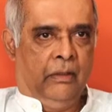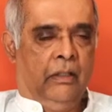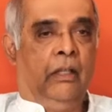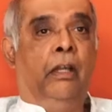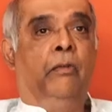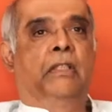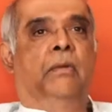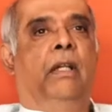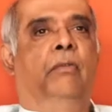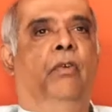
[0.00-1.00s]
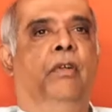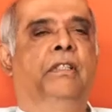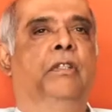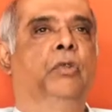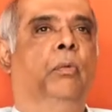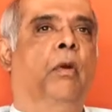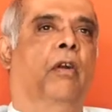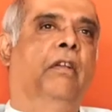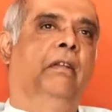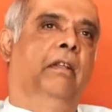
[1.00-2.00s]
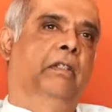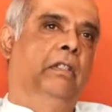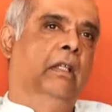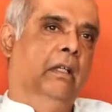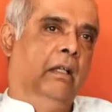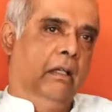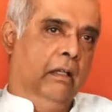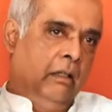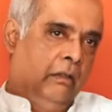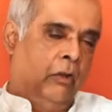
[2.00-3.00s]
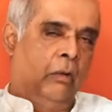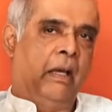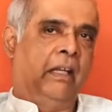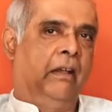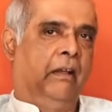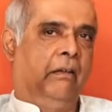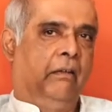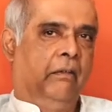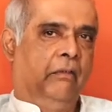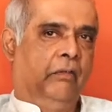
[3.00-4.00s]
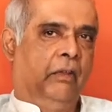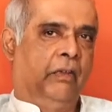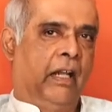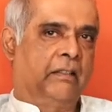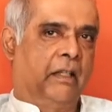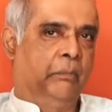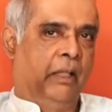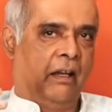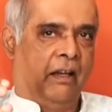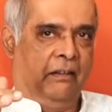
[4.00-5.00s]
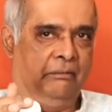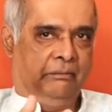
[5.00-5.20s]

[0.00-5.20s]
He was the one, for instance, who brought in this non-banking finance company guy